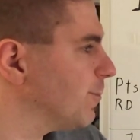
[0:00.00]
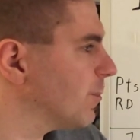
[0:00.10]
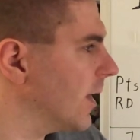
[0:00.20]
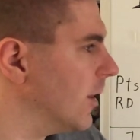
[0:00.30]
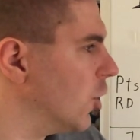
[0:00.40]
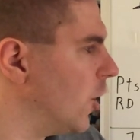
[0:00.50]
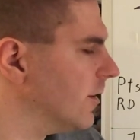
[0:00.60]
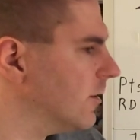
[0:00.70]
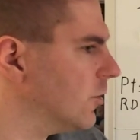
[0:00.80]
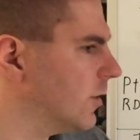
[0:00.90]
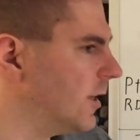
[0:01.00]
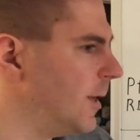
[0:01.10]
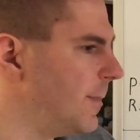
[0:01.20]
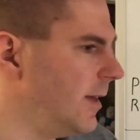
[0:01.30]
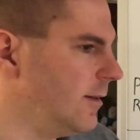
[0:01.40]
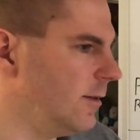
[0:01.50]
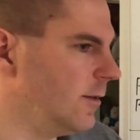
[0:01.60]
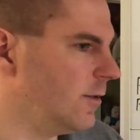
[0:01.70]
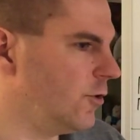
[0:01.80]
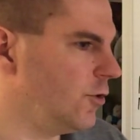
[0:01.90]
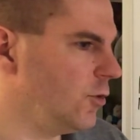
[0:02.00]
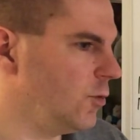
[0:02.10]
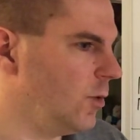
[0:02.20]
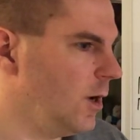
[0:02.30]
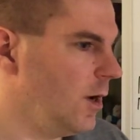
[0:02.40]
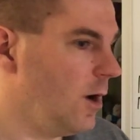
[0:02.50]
They lost key pieces to